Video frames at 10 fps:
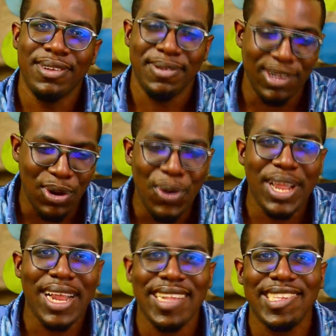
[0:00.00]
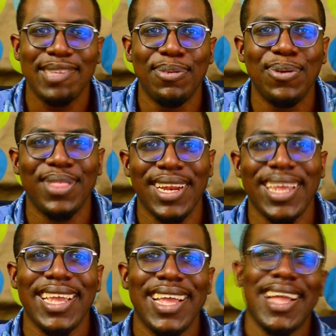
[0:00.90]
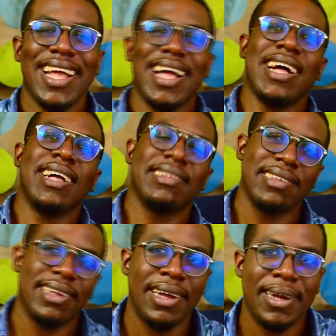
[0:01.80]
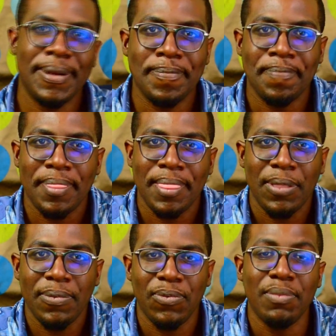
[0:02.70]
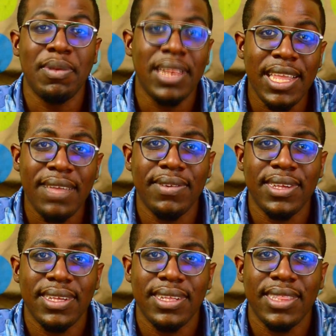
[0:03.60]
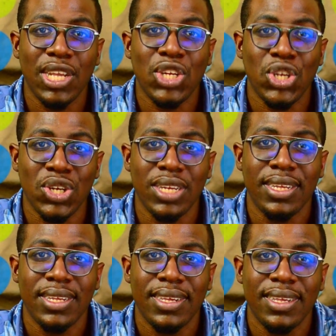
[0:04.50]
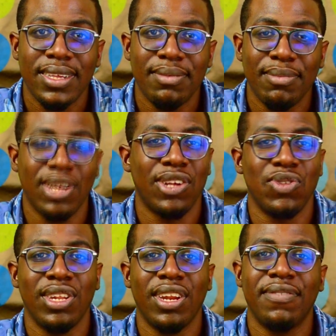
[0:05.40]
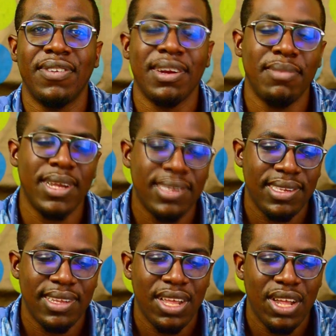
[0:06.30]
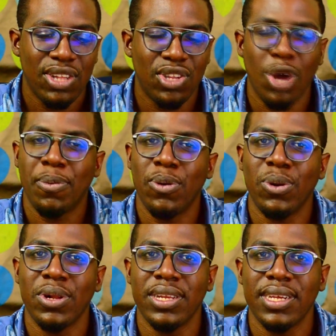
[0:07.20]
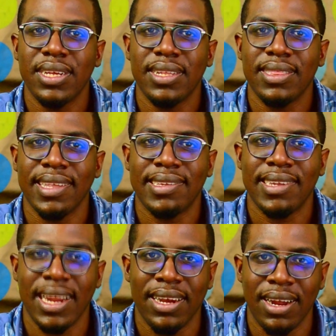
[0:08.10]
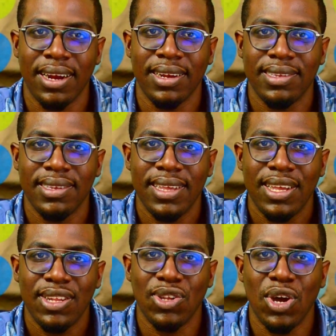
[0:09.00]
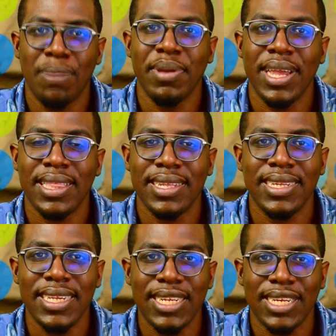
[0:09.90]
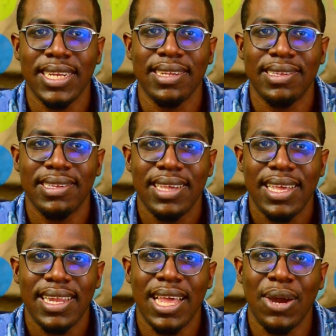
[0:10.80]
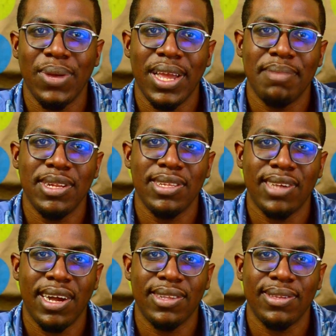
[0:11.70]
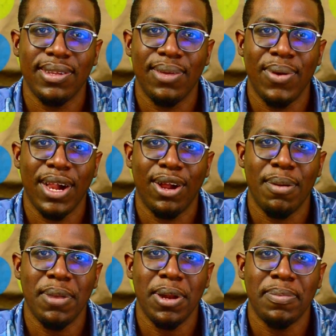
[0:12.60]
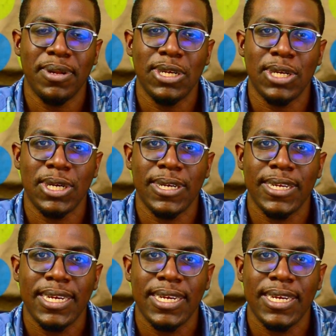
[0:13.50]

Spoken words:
going as smoothly as we believed they should, because we did our very best to uphold the standards, to obey the teachings that we had been taught while coming up in church.